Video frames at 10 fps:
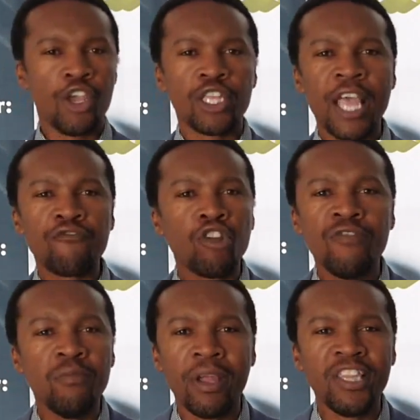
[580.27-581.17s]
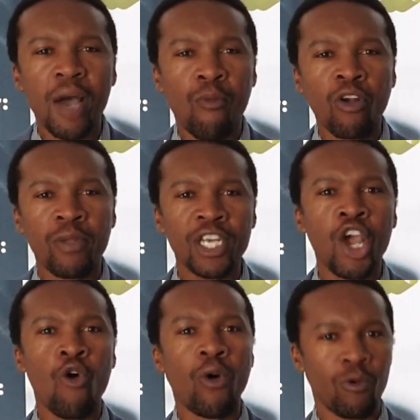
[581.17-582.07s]
They've not even made the appointment.
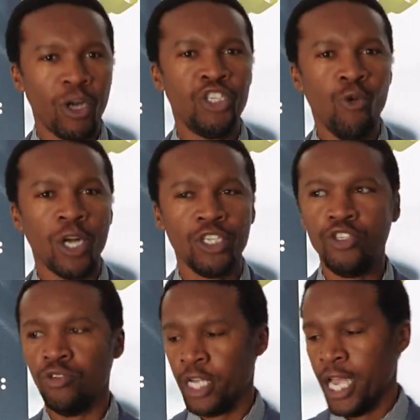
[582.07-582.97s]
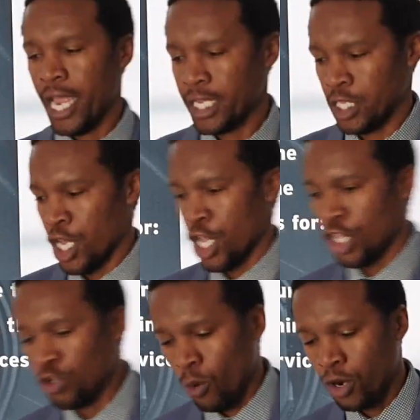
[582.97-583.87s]
When what you want to do is
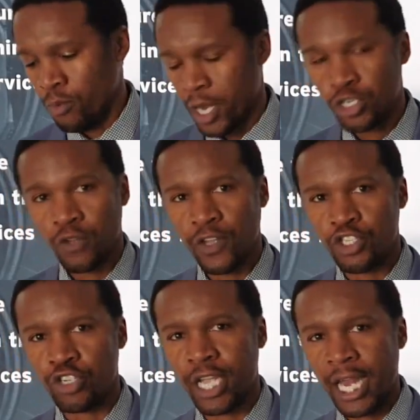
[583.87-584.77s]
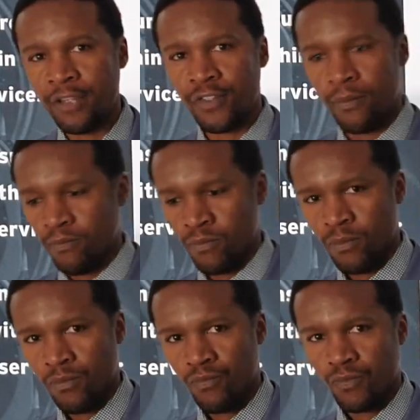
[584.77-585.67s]
you want to make sure that you're getting them,
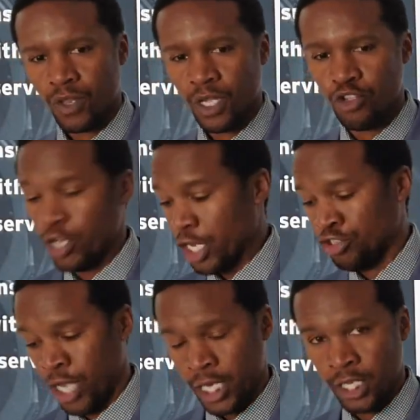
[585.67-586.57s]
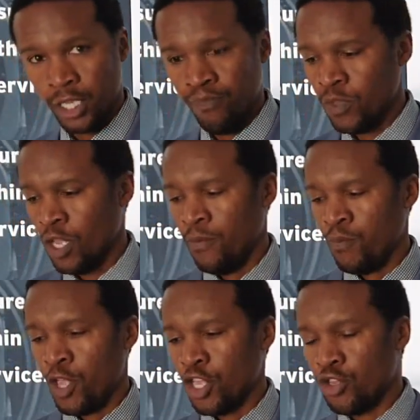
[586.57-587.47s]
you're educating them,
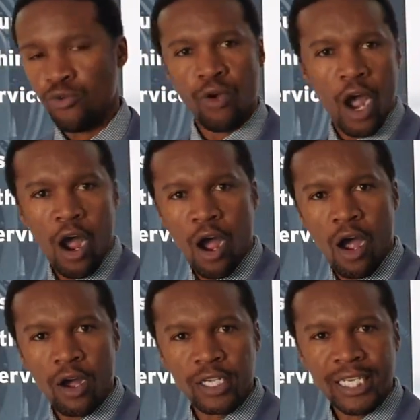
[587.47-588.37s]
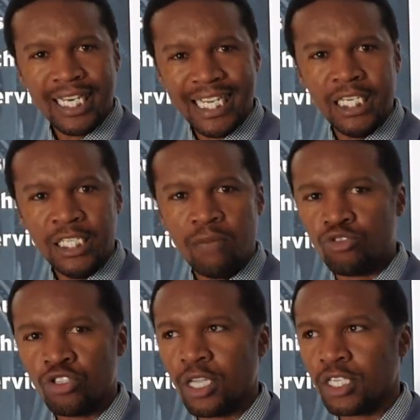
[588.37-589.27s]
you are leading them
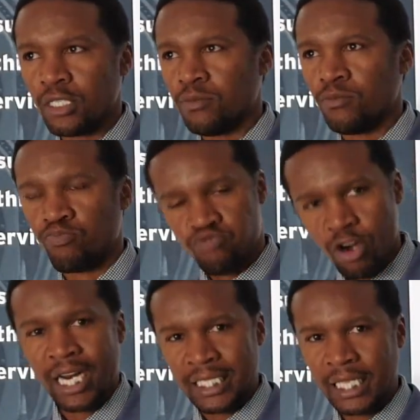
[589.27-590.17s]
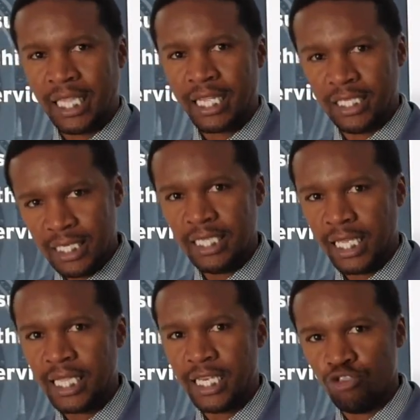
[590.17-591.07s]
to the products that they see that
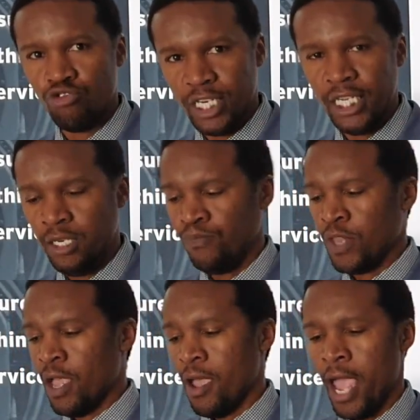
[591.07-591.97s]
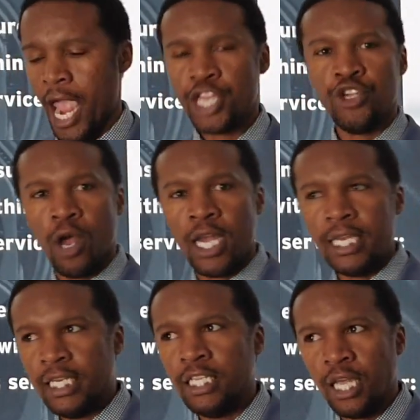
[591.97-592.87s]
they do need, and you are
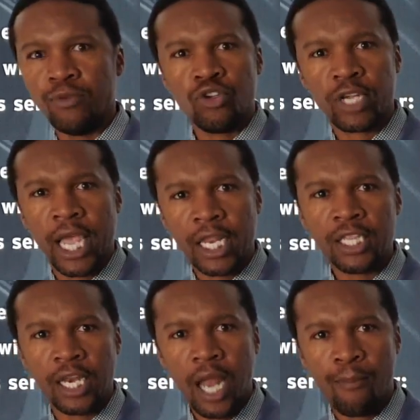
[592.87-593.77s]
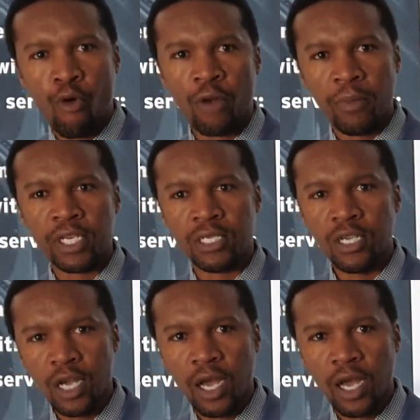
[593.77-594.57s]
leading them to getting that appointment